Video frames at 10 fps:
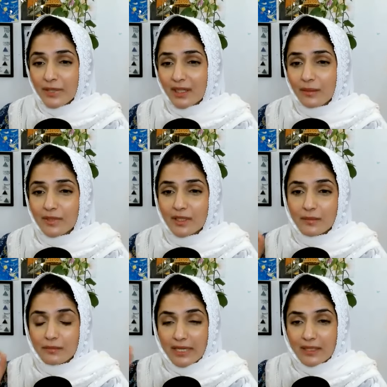becomes a
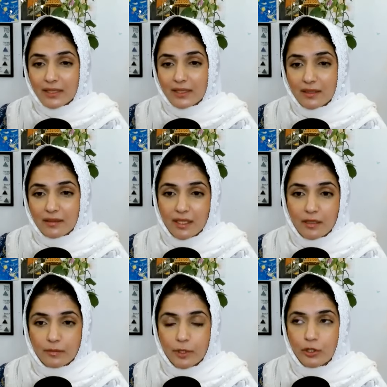mental
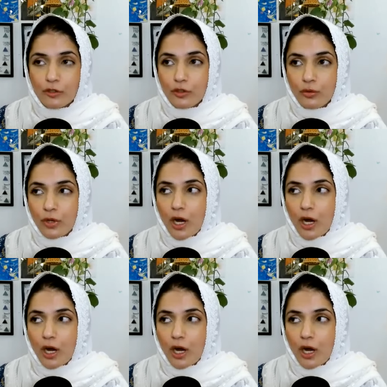disease because you